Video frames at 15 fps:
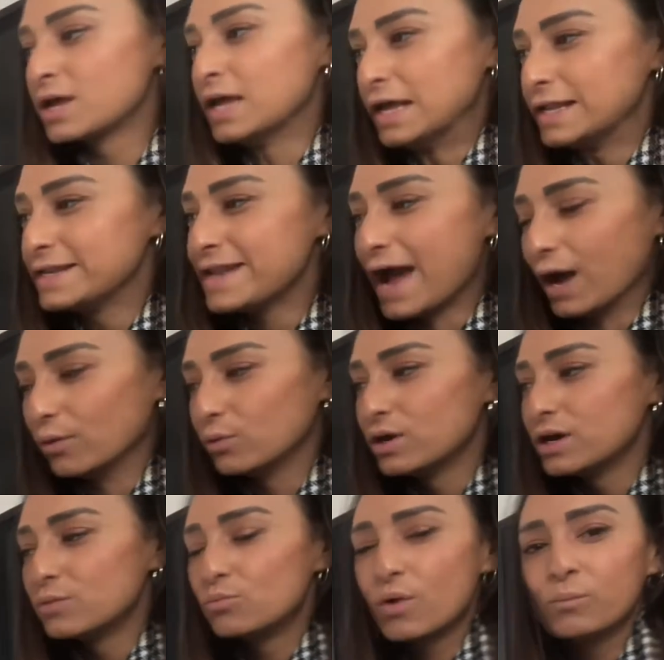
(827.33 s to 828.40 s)
Now,
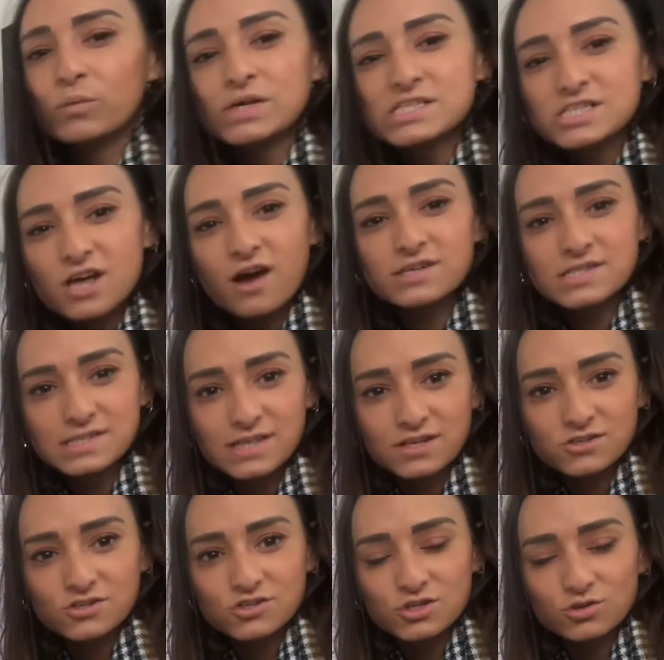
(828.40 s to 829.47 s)
when we start a
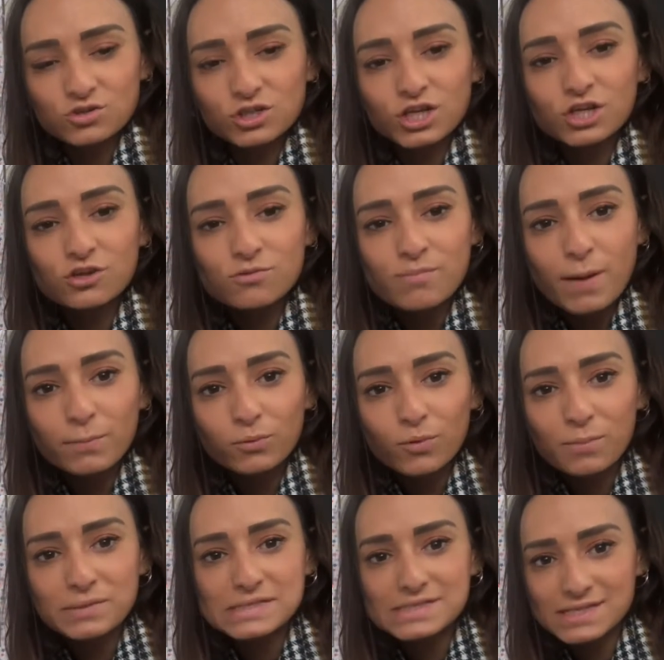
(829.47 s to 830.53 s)
sentence, children, can you remember
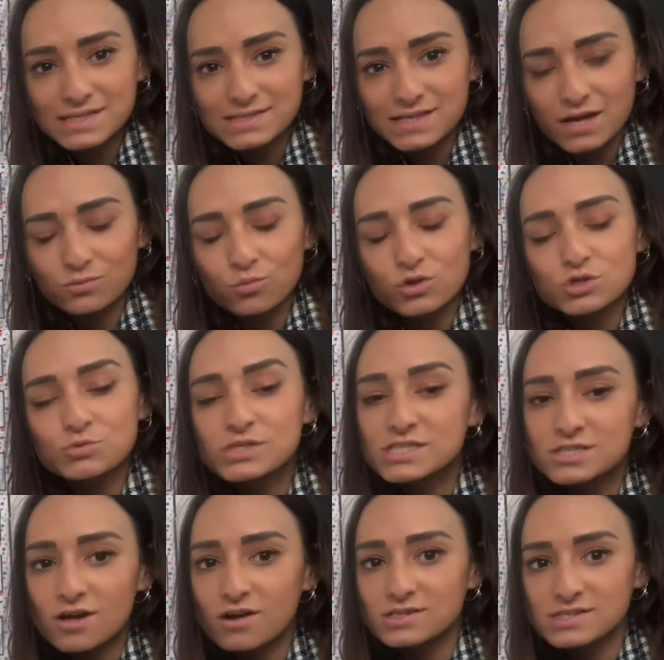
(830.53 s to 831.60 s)
what Miss Singh said? What do we
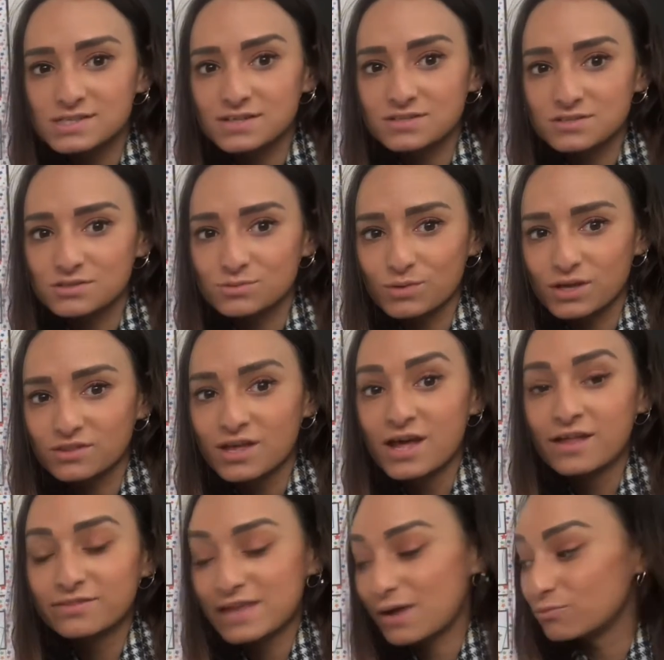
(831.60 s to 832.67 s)
start a sentence with?
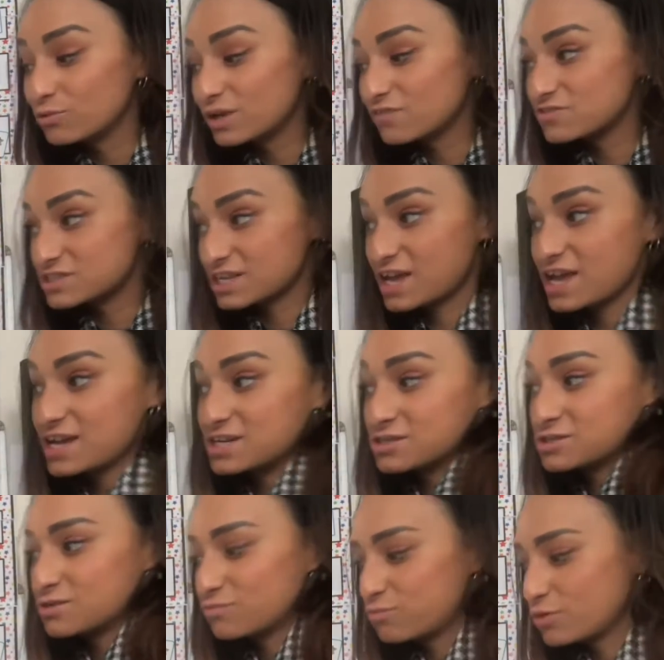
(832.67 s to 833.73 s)
That will give us a
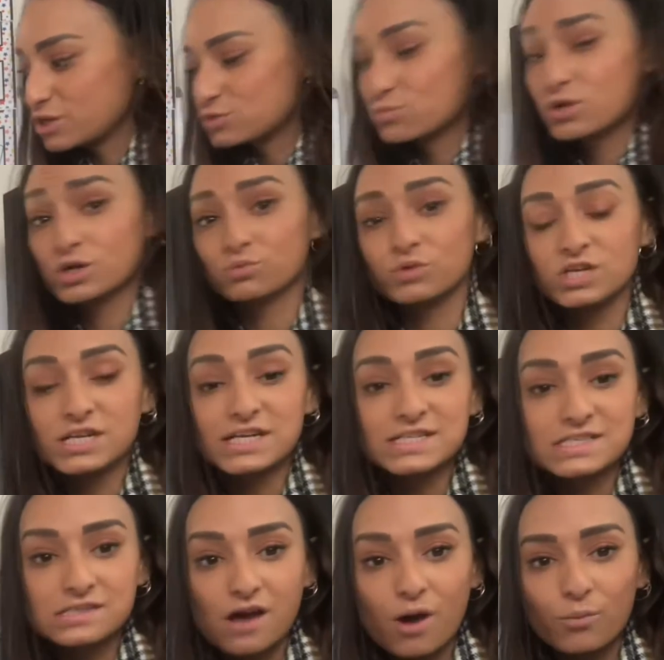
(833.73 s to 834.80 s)
hint of which word we need to
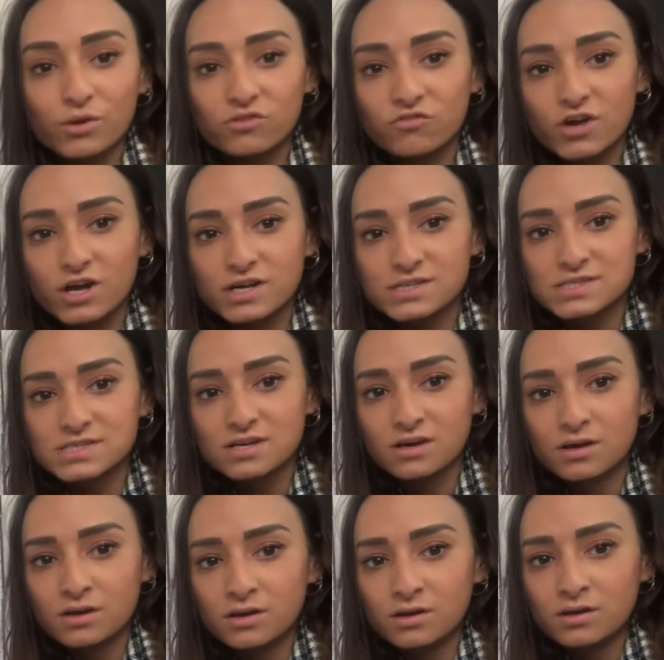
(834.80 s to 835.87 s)
start with first.
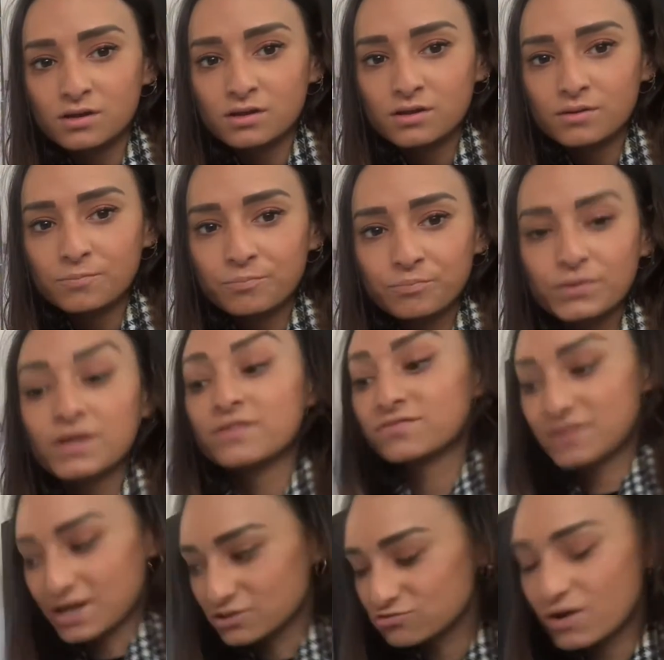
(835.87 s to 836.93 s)

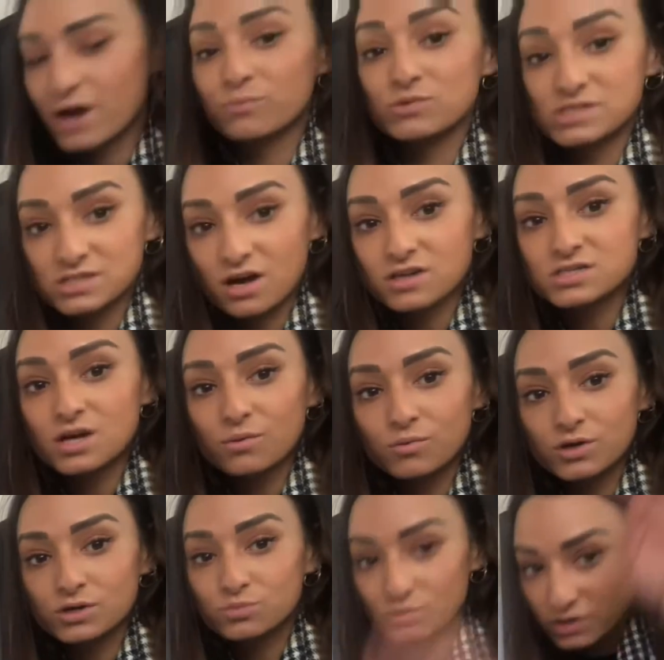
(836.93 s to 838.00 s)
That's right, we start our
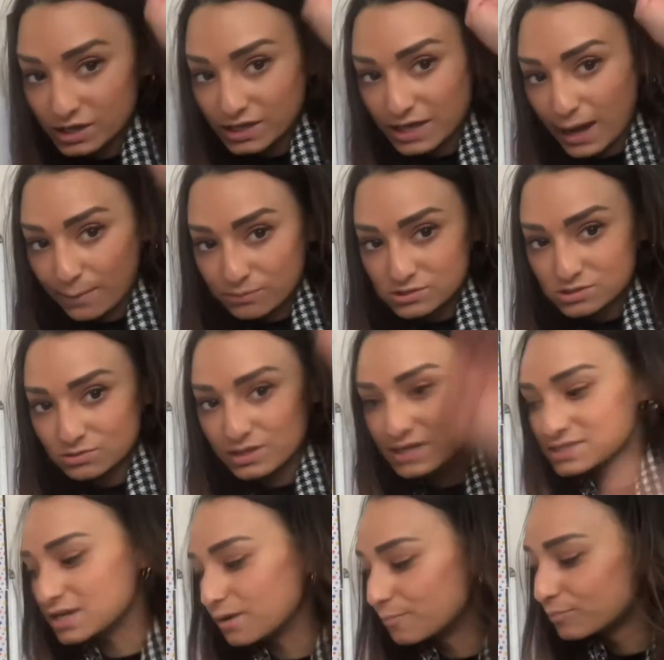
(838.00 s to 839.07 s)
word with a capital
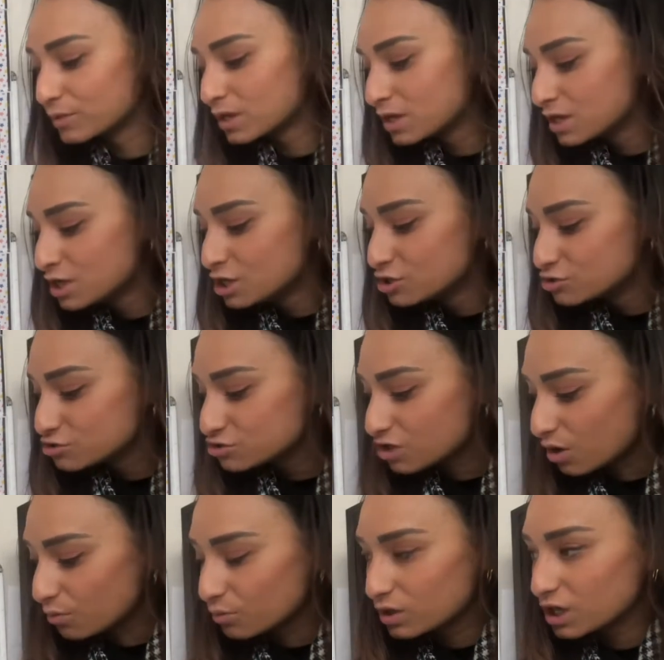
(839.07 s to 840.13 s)
letter.
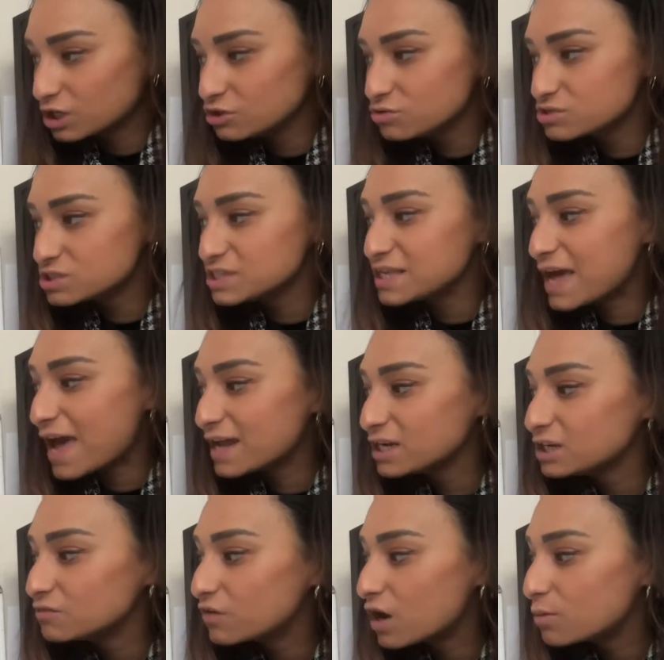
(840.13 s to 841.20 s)
So, can you see any
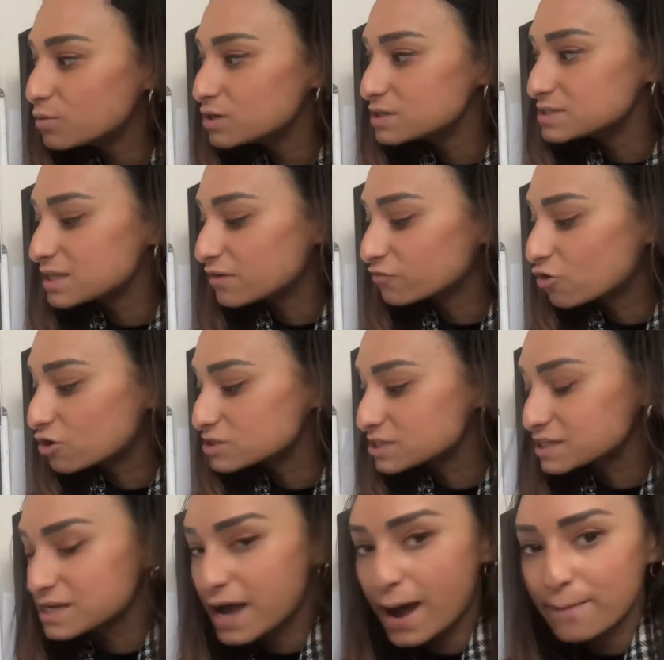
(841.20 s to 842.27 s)
of our words that have got a
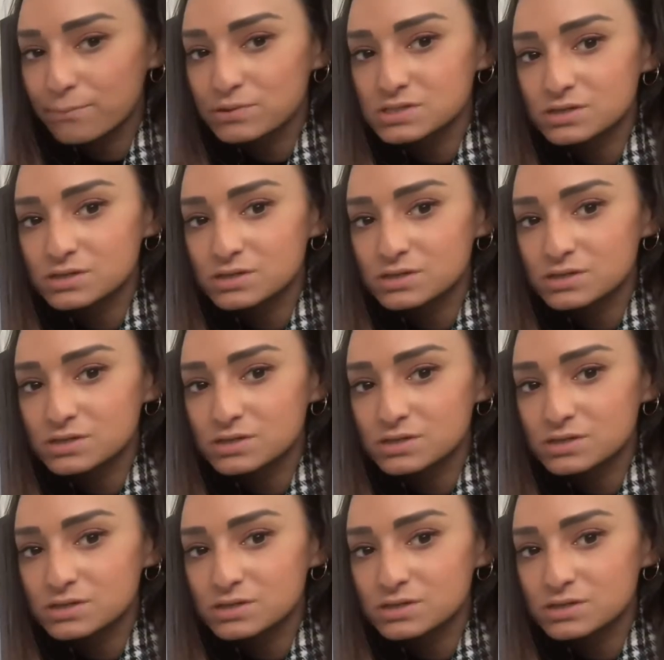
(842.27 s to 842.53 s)
capital